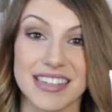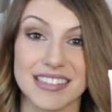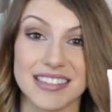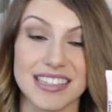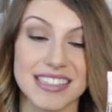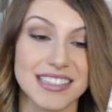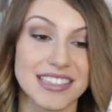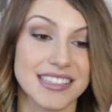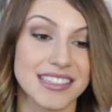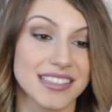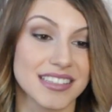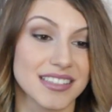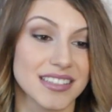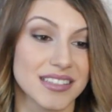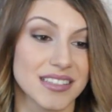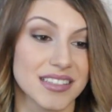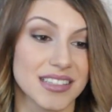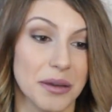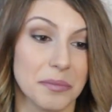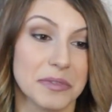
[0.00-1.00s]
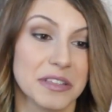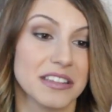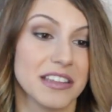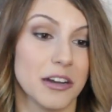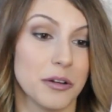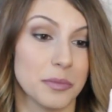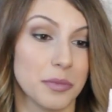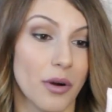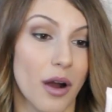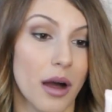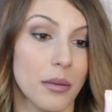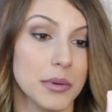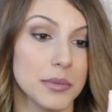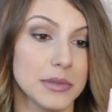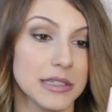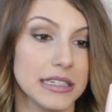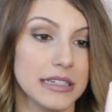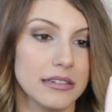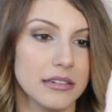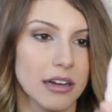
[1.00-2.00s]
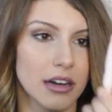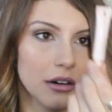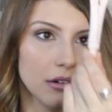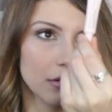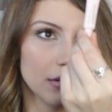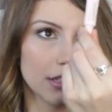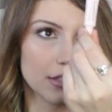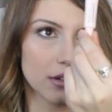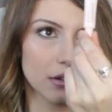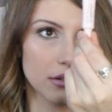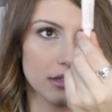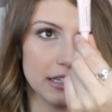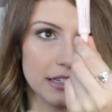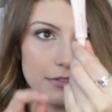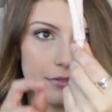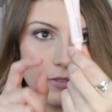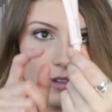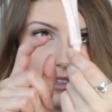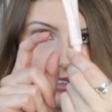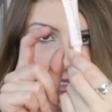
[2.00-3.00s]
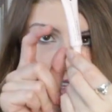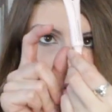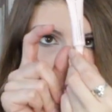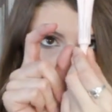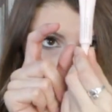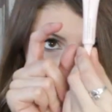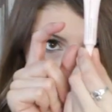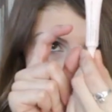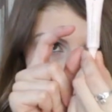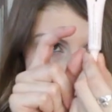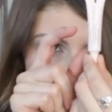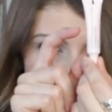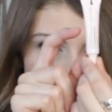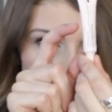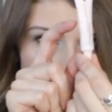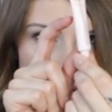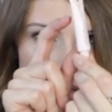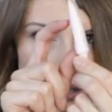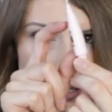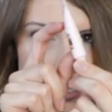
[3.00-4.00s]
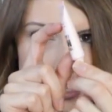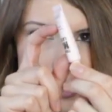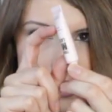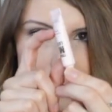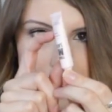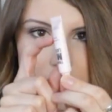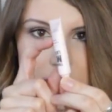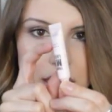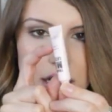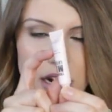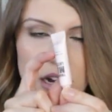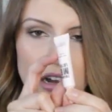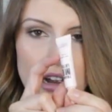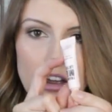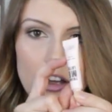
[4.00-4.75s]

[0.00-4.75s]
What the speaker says: Like, this is something that'll probably, oh, it's only filled up to like here,